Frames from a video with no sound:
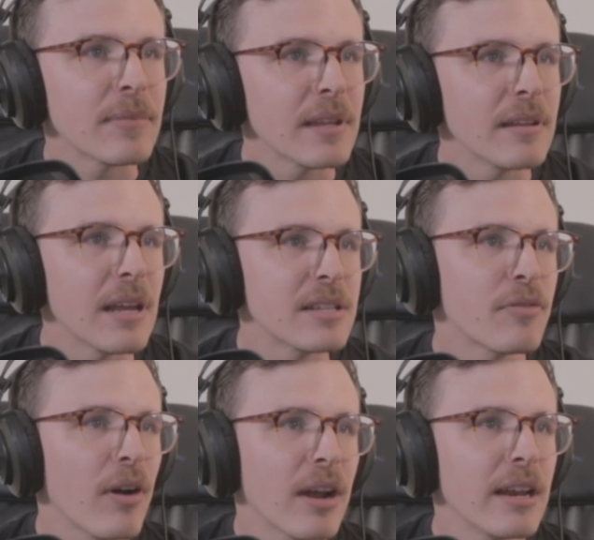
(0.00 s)
It's
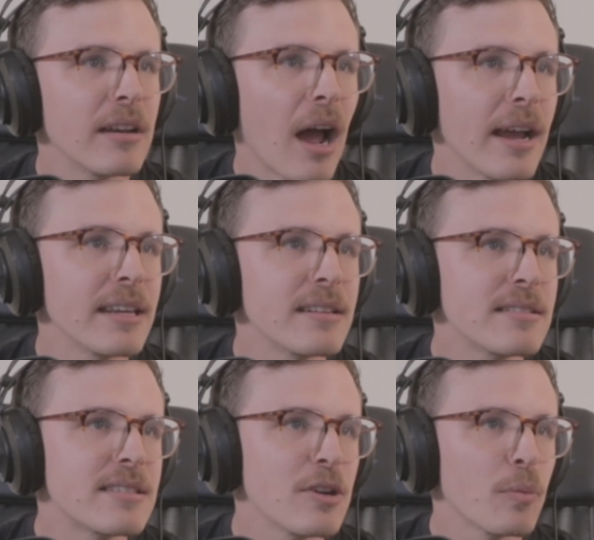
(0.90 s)
fucking, I get
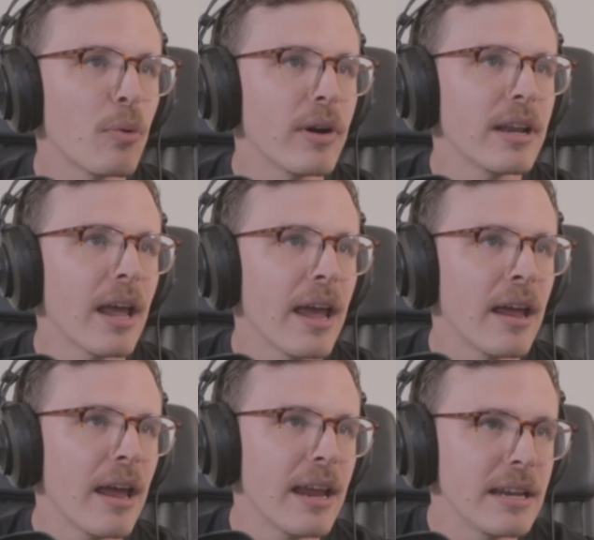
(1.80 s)

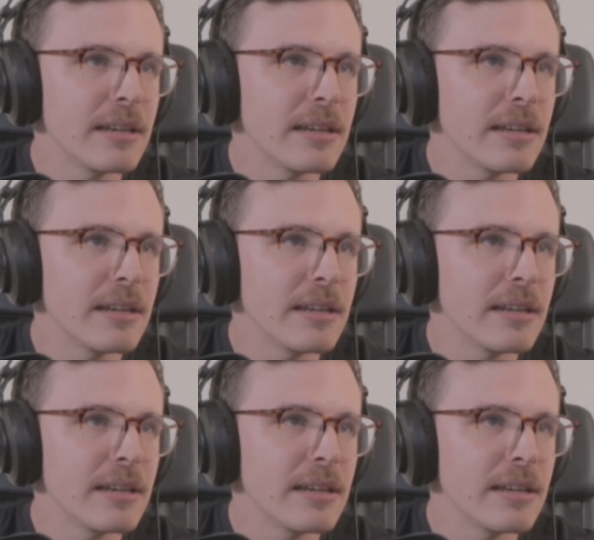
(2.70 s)
0.8